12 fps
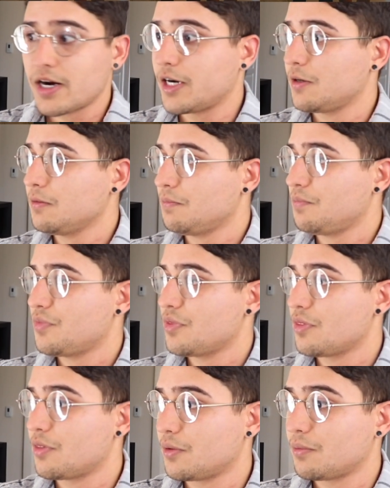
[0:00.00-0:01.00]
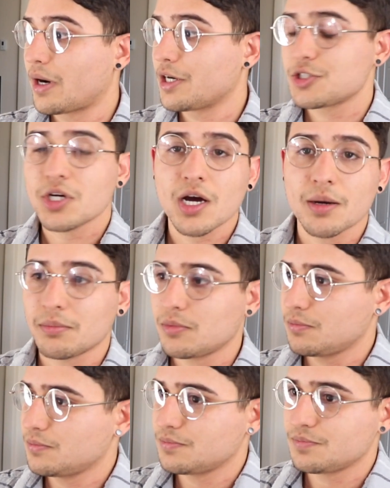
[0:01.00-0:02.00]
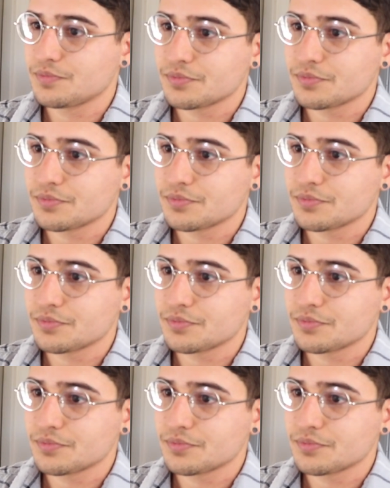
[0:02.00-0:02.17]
find the right job.